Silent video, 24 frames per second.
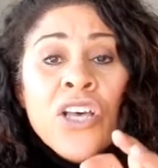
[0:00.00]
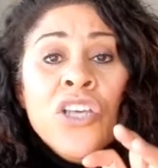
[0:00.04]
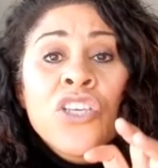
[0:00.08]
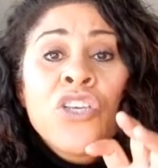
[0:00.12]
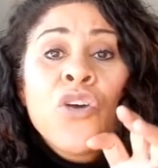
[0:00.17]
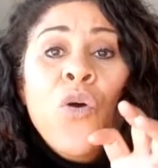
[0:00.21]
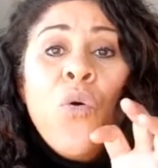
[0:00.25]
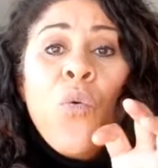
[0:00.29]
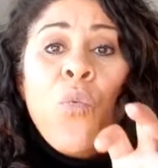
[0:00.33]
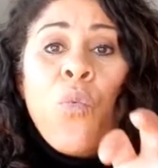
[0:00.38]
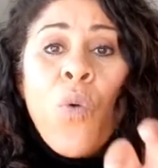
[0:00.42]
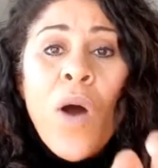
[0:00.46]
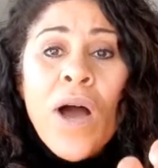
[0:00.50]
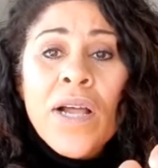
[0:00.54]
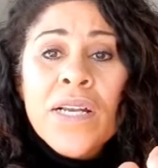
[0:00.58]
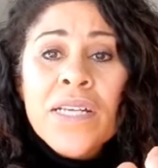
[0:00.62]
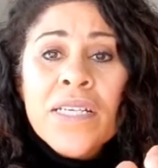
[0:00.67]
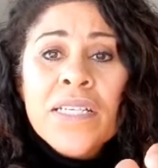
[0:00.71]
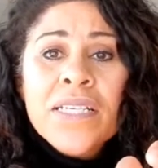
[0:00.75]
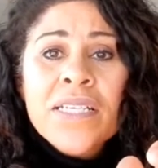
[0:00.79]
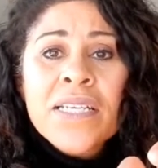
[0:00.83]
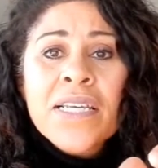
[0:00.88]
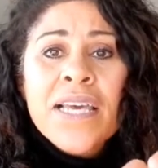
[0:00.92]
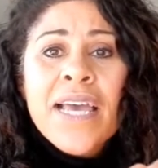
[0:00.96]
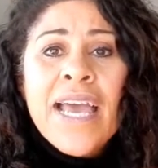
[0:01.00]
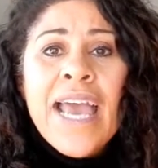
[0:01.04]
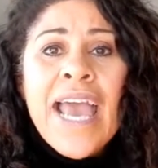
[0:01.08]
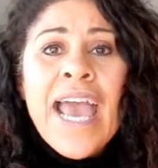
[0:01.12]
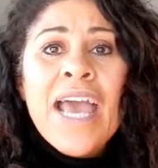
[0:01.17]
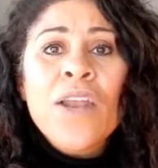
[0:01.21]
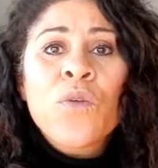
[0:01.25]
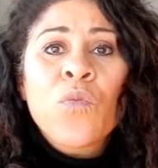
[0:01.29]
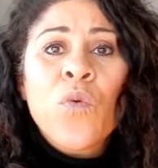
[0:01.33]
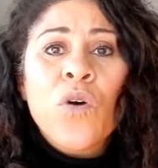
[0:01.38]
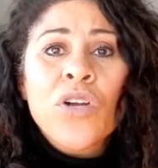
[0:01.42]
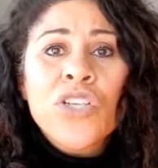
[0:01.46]
Your want
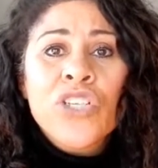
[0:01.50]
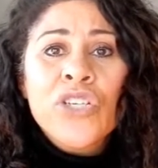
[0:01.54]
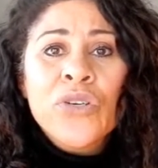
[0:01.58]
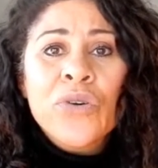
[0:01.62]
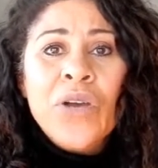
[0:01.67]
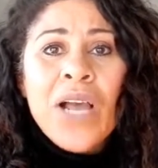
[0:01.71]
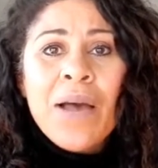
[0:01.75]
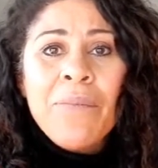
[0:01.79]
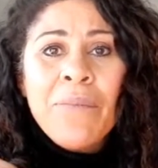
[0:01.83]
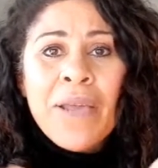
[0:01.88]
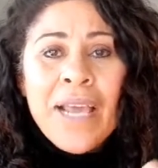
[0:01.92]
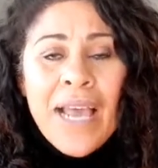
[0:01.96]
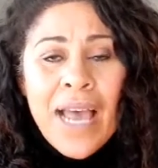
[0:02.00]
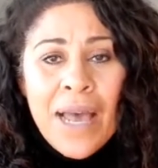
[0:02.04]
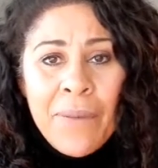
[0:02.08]
and what you're coming